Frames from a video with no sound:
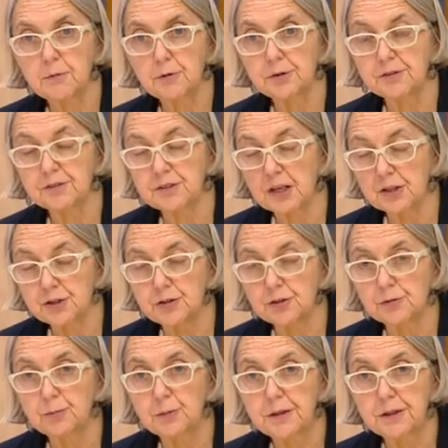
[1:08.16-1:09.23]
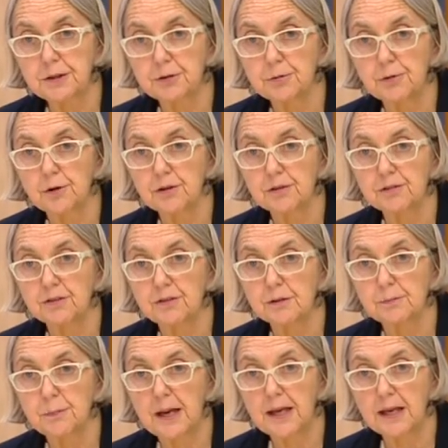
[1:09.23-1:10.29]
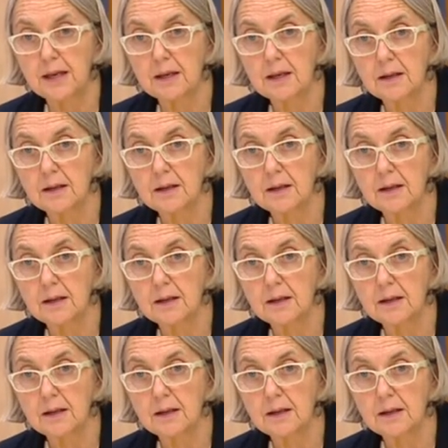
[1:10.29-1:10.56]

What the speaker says: more discussions with Taronga since May?